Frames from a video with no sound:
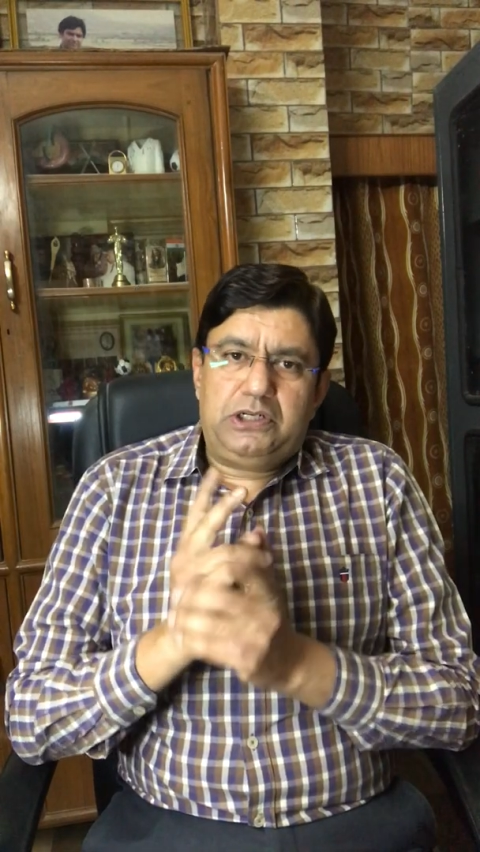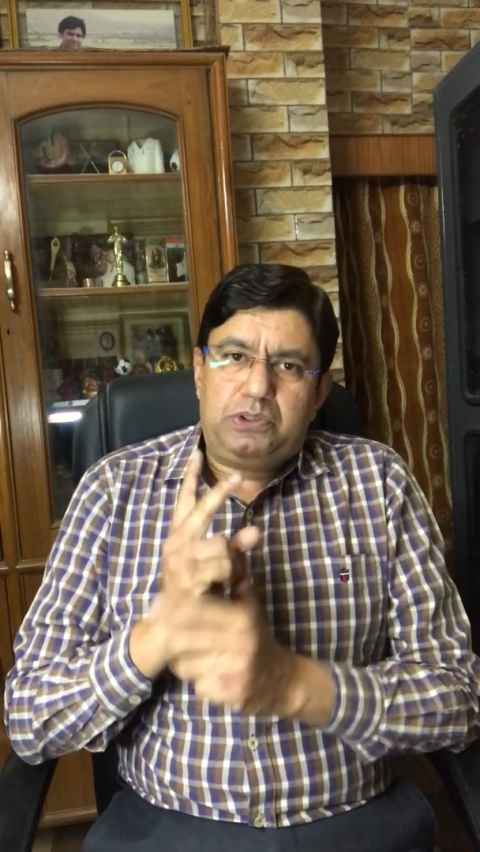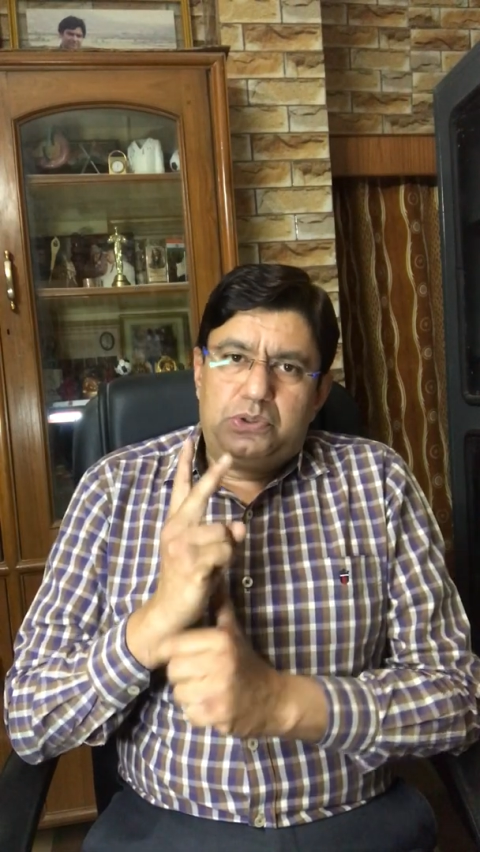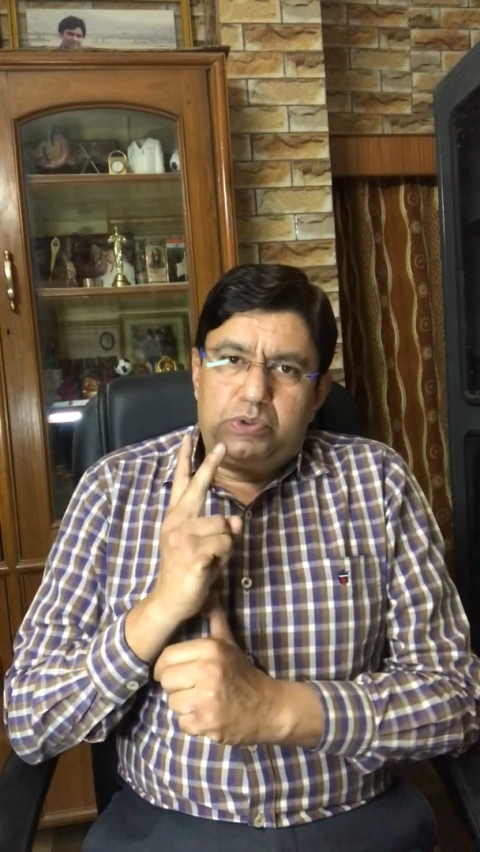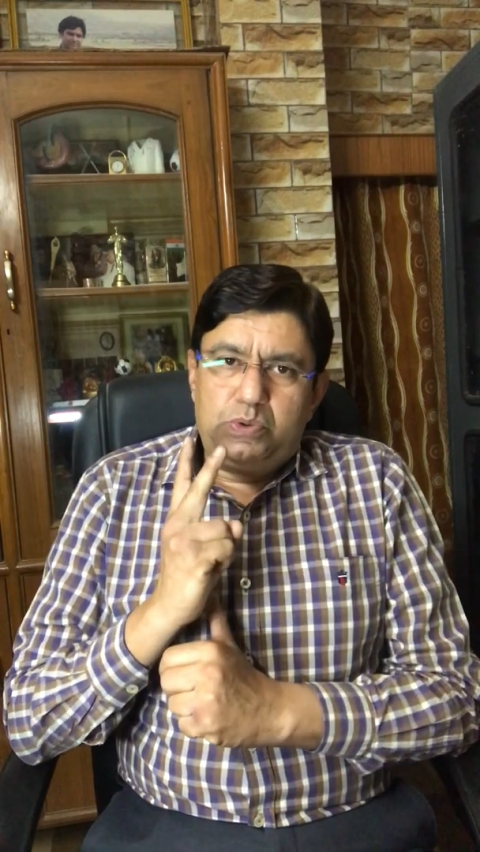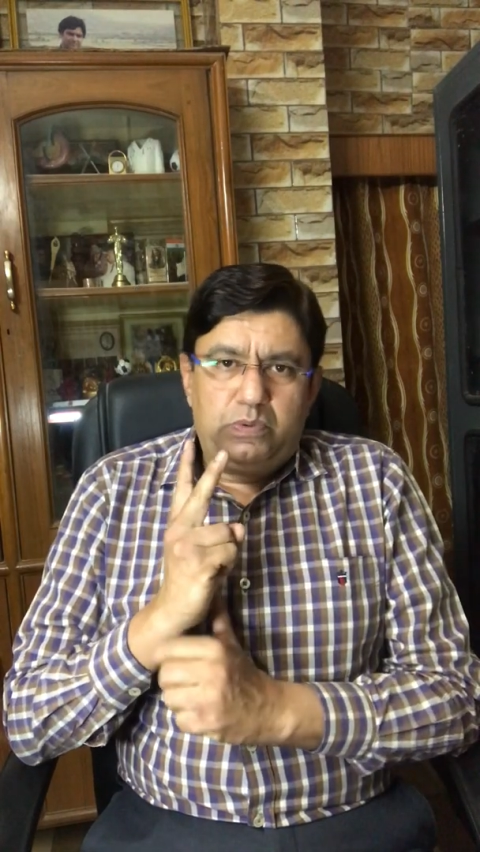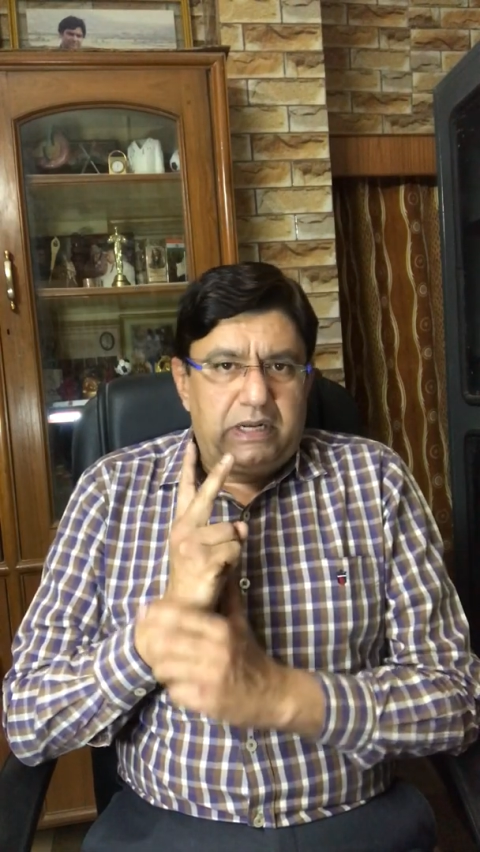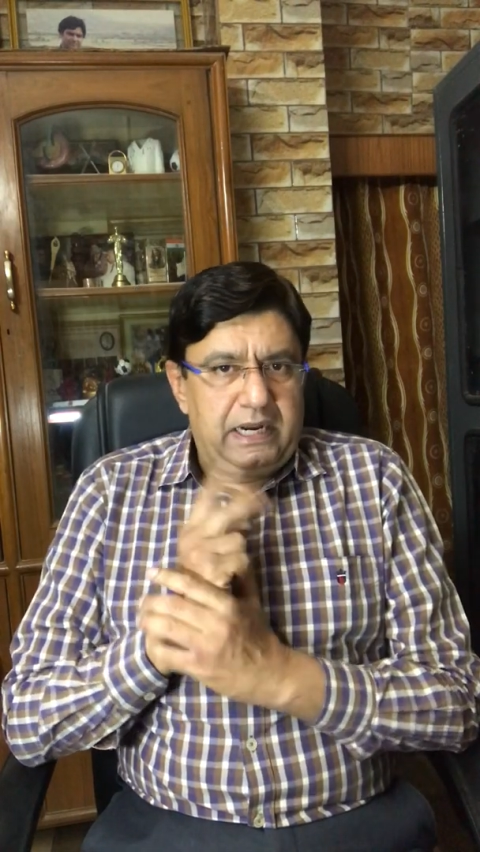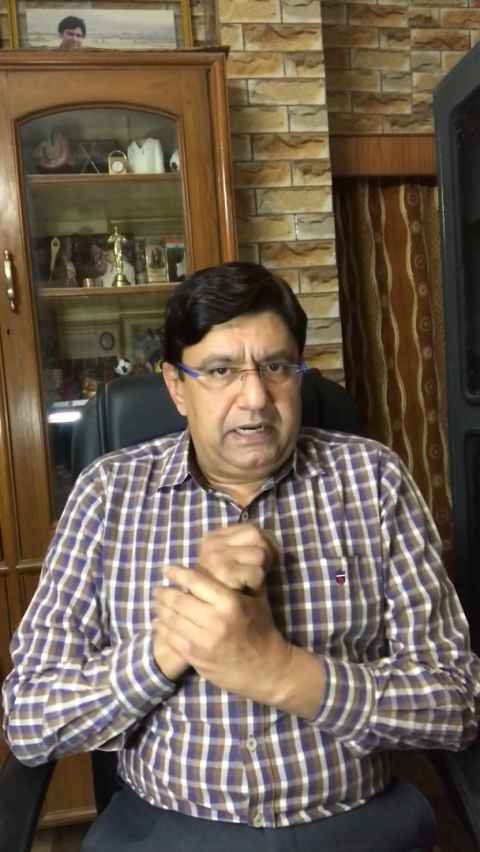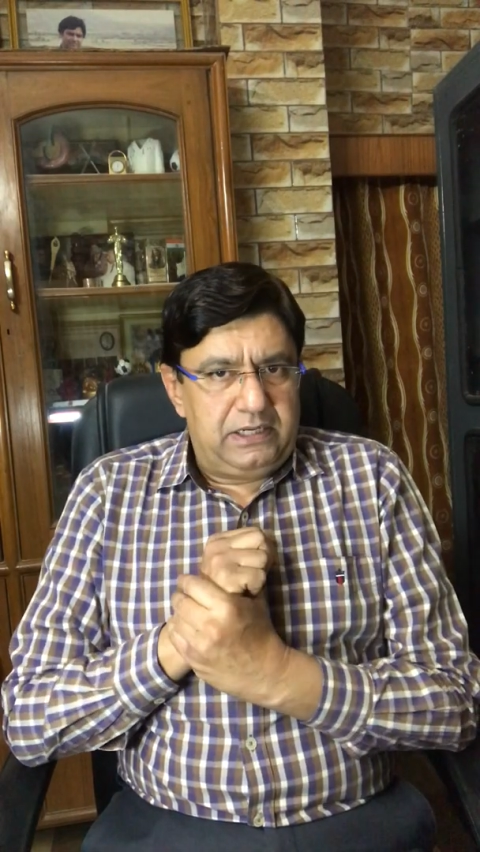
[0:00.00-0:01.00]
into two
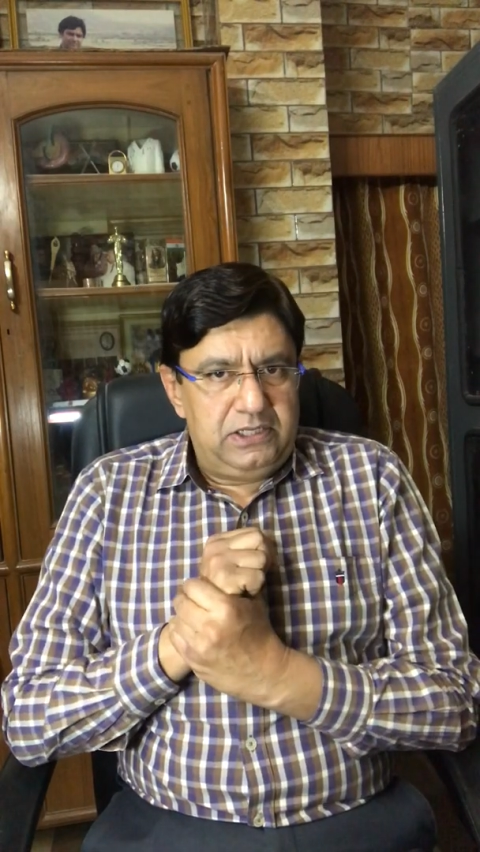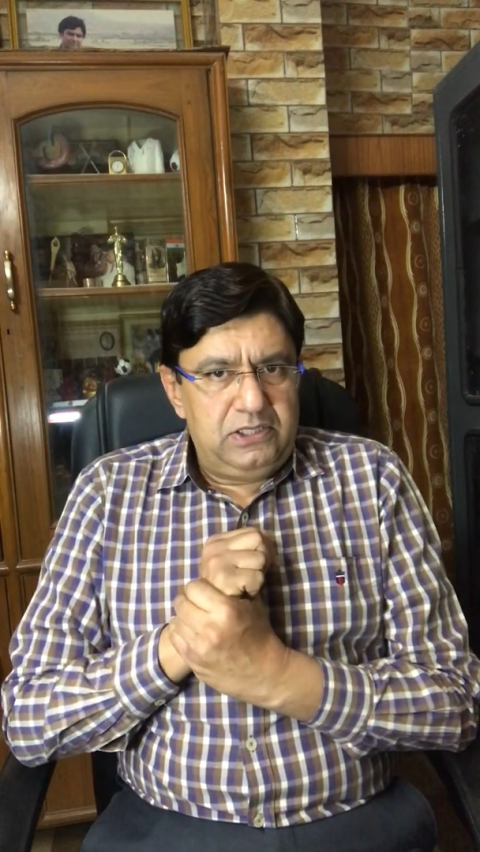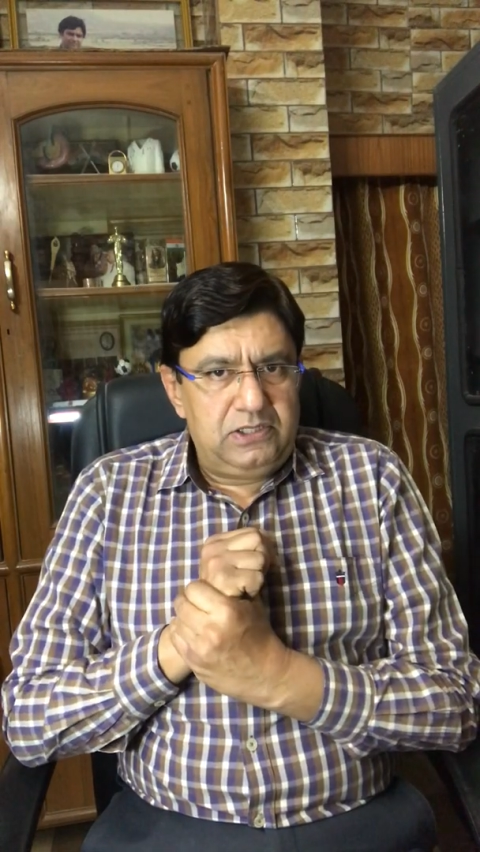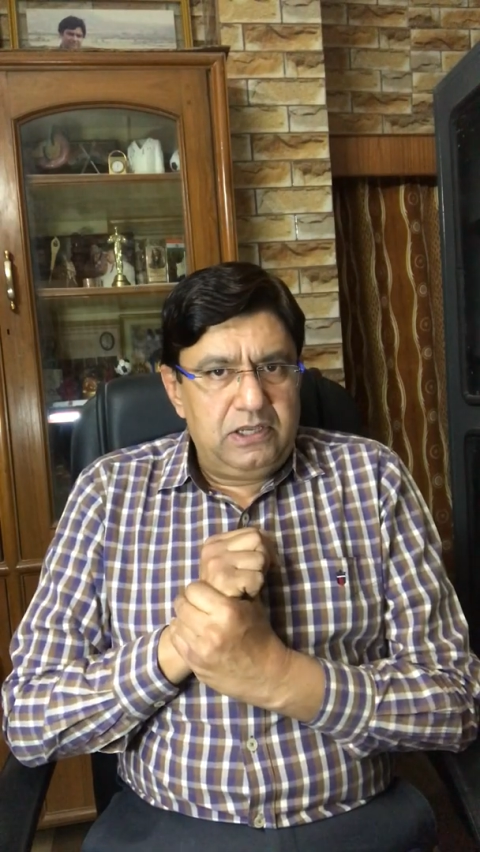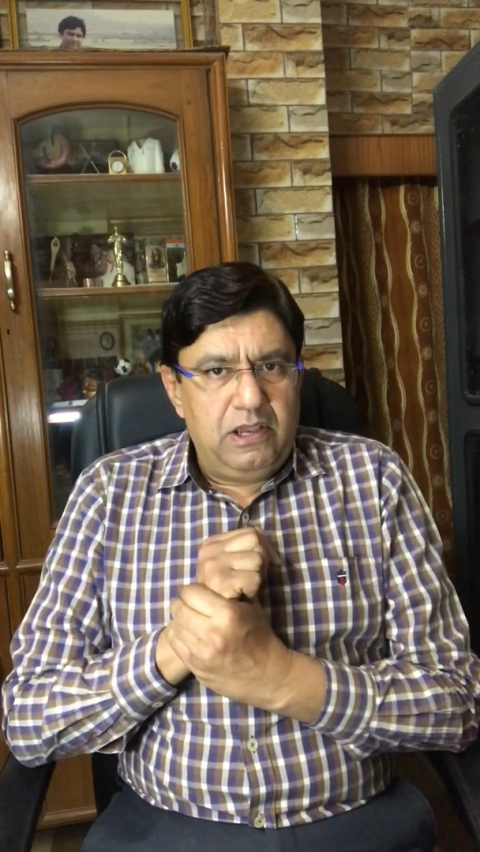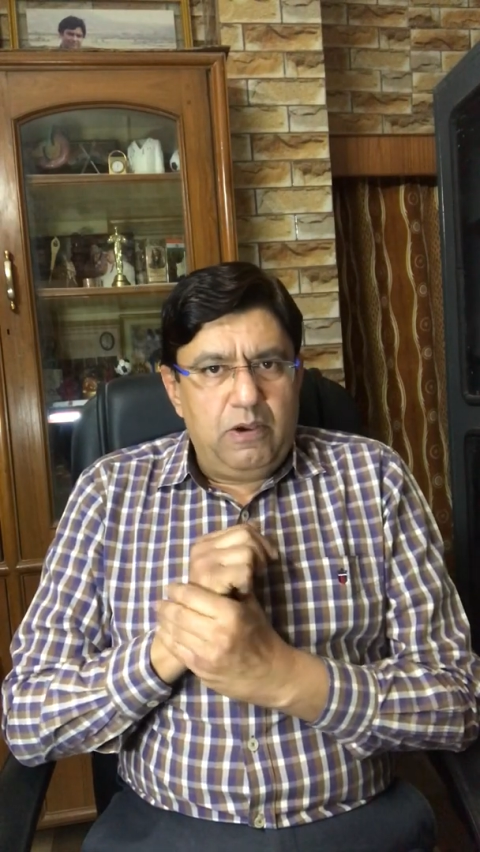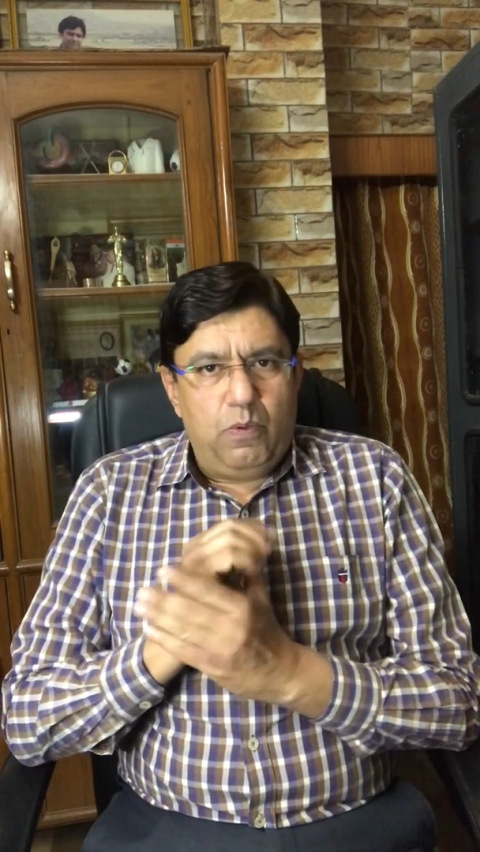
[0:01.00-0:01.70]
varieties.